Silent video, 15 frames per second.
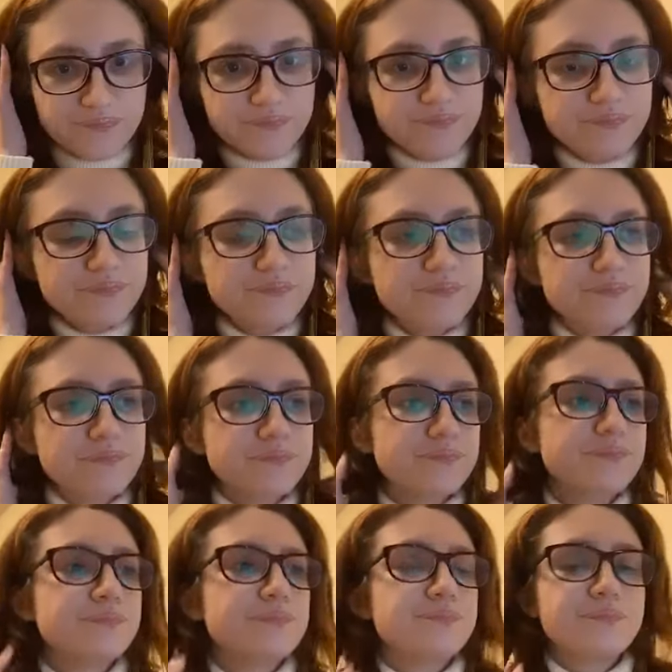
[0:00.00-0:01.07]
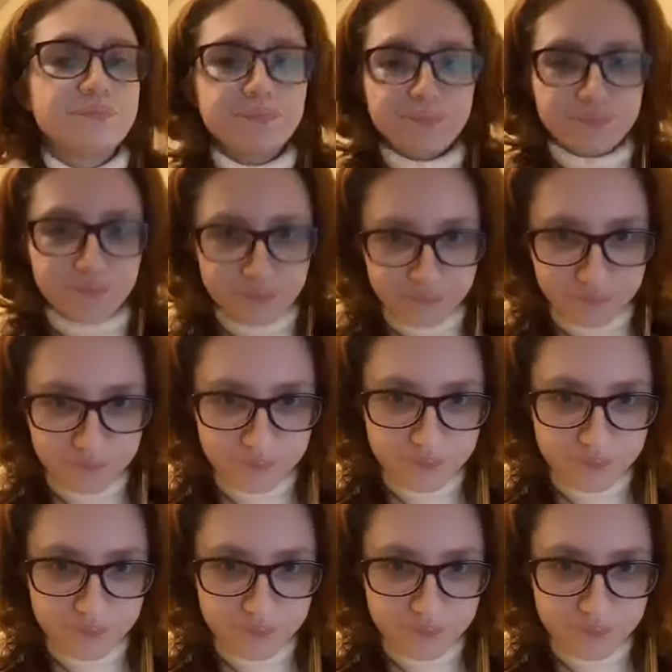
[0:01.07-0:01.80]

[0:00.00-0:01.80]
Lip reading: No one is speaking in this clip.